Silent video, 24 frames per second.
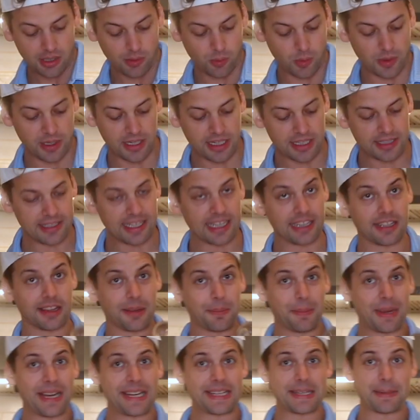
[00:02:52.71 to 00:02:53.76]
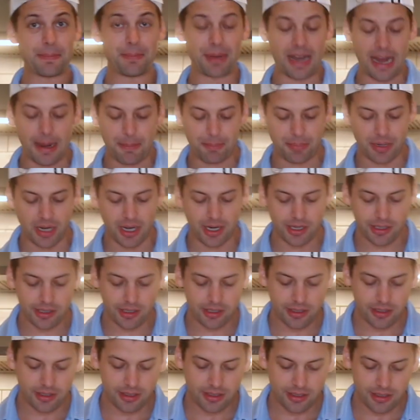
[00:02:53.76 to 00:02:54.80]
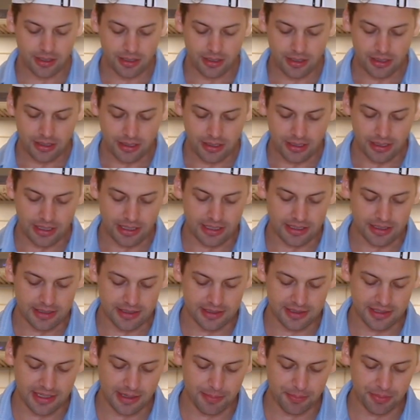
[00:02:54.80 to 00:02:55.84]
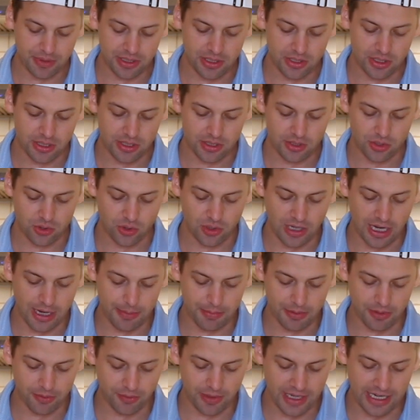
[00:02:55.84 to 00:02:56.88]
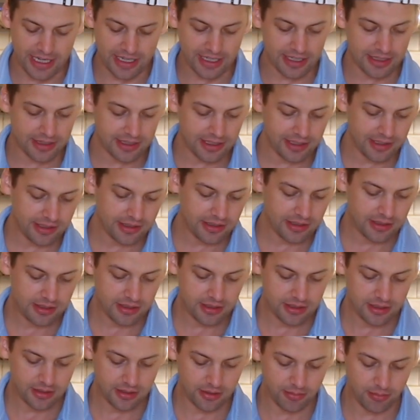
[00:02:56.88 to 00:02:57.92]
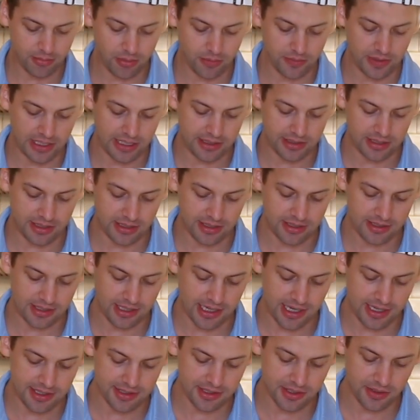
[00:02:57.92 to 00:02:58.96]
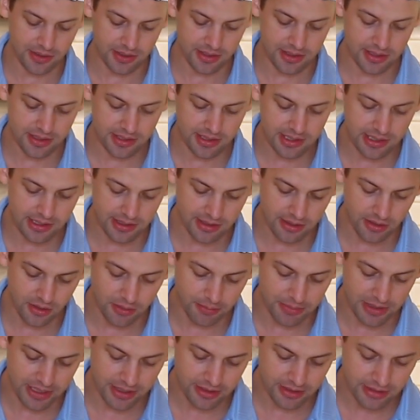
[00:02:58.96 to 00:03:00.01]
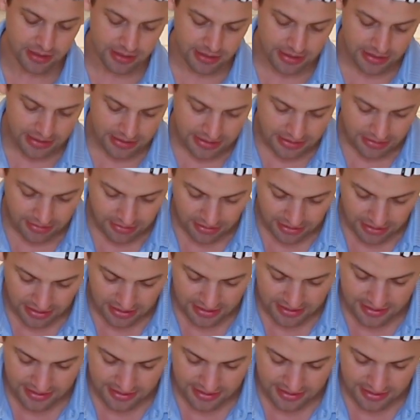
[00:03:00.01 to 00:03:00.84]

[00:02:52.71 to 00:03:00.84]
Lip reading: We're gonna take the Mason Pot puck and simply just drop it right in there. Move that to the side so you can see a little better. And